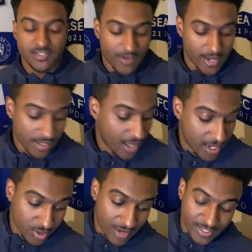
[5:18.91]
fine. I
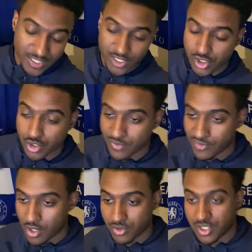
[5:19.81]
don't have any issues with
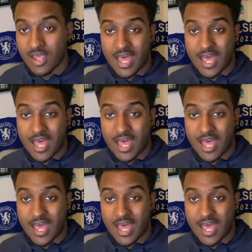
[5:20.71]
those.